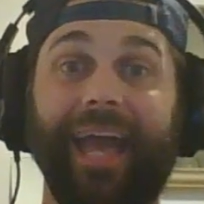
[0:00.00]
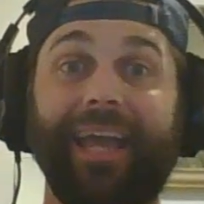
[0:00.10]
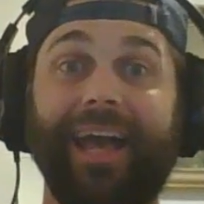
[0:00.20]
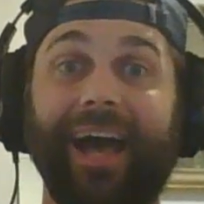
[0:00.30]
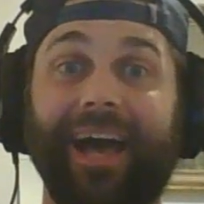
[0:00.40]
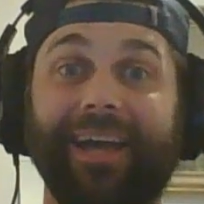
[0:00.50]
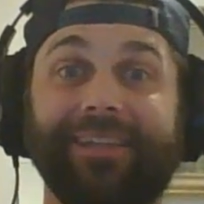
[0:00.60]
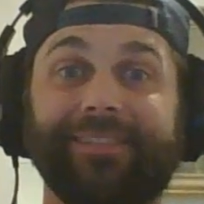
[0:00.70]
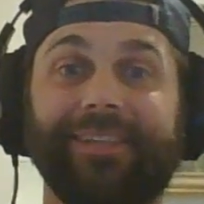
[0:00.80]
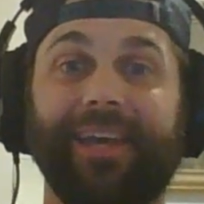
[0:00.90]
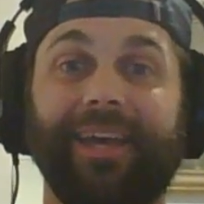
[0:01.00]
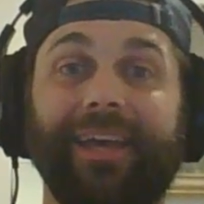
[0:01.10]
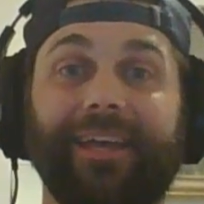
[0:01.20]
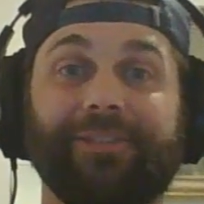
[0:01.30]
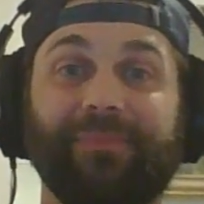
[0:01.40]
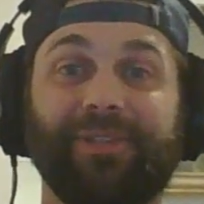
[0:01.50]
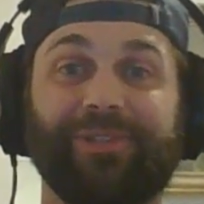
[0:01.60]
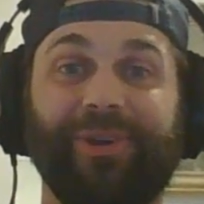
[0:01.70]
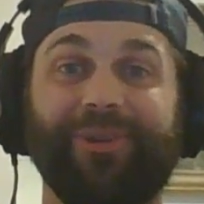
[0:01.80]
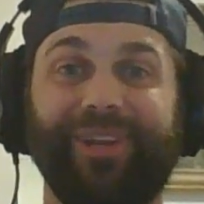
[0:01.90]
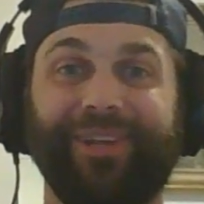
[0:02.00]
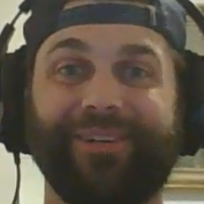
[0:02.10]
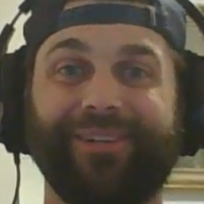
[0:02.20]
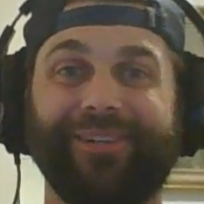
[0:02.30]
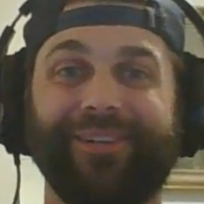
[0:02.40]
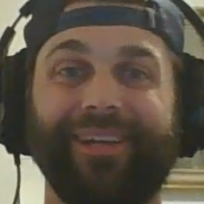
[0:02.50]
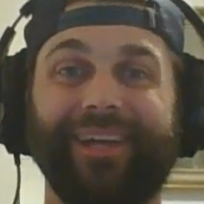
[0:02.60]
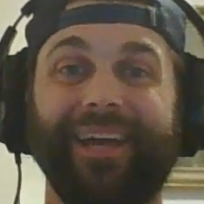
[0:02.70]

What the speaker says: Hey guys, it's Mr. O'Neill.